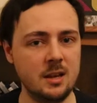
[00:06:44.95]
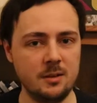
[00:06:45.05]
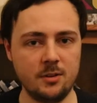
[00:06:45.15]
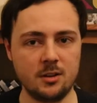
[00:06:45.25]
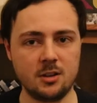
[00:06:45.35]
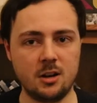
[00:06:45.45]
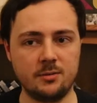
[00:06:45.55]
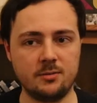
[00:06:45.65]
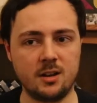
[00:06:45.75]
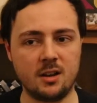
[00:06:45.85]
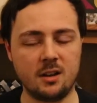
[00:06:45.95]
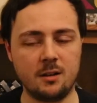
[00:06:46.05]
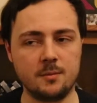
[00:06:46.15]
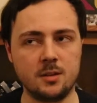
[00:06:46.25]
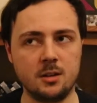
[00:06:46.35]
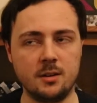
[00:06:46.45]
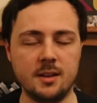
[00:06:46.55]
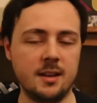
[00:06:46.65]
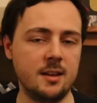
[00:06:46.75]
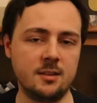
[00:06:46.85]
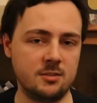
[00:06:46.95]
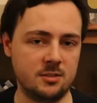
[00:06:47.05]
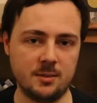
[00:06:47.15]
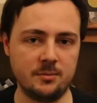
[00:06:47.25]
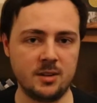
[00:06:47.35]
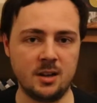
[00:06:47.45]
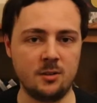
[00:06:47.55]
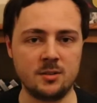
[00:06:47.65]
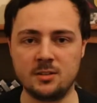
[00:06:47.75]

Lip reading: first half, you know, it's just something else.